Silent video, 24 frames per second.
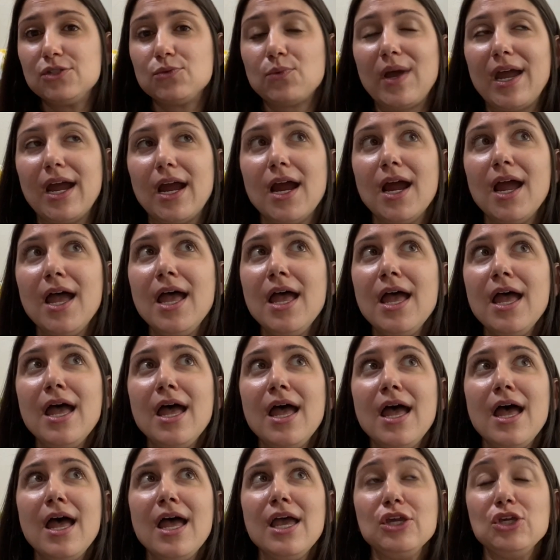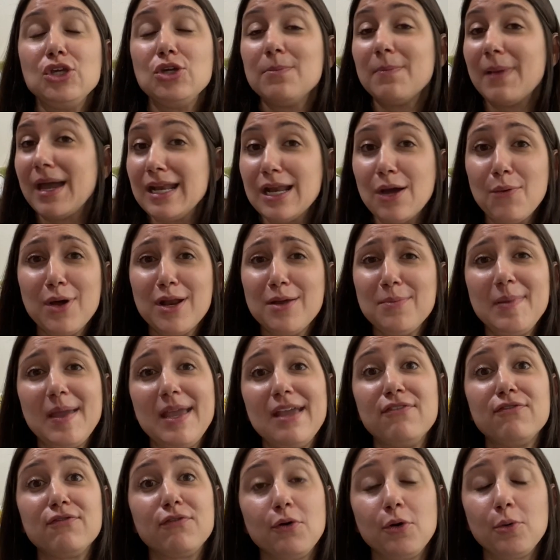where you might not want to
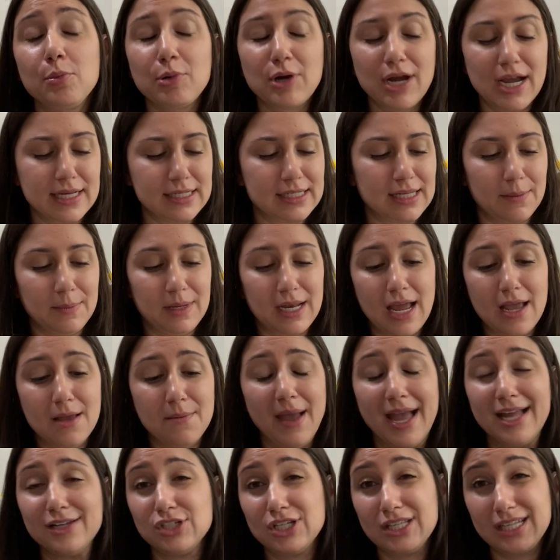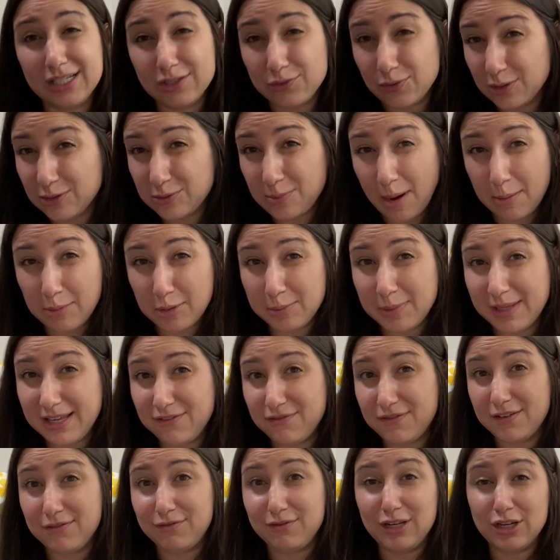pay full price. I mean, I imagine this was probably
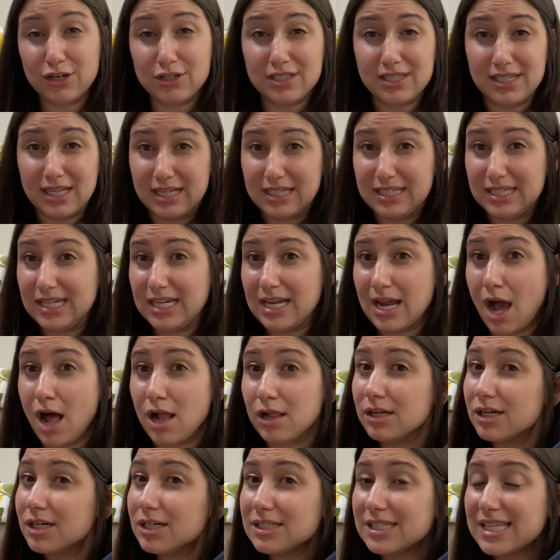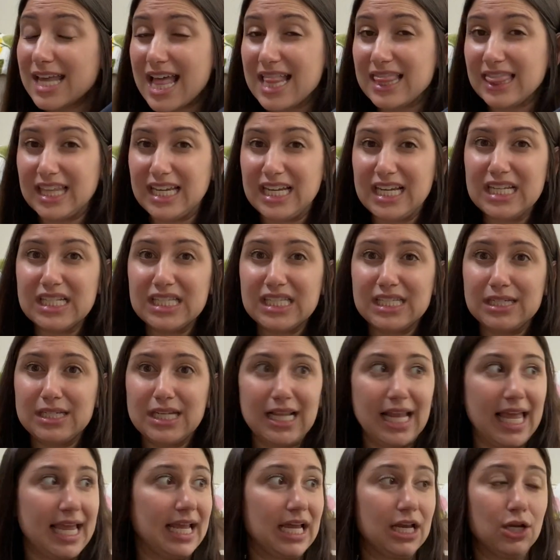$50 or $60 at least,
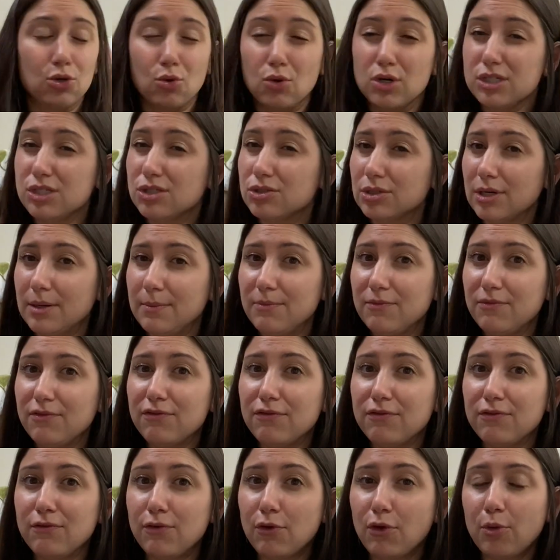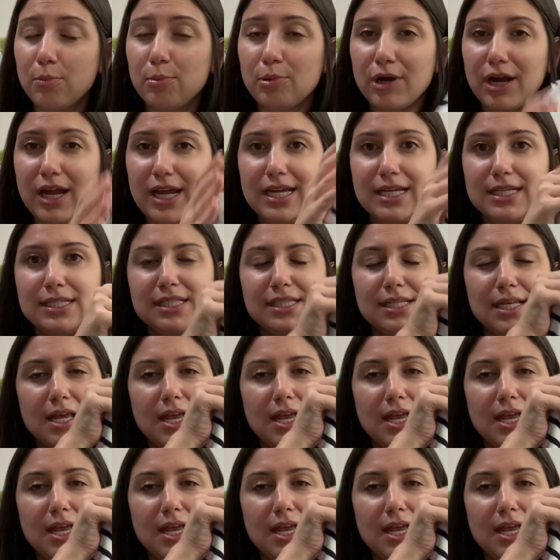like at Nordstrom, full price.